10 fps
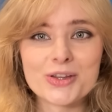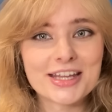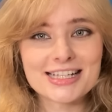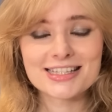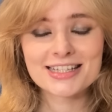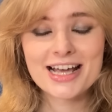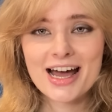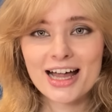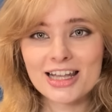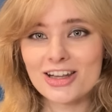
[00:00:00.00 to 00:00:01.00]
this
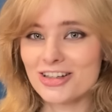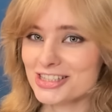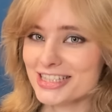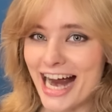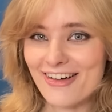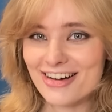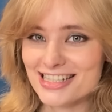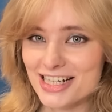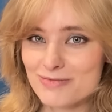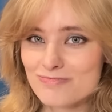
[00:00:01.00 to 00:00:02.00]
lost
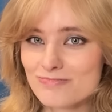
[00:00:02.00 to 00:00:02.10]
character.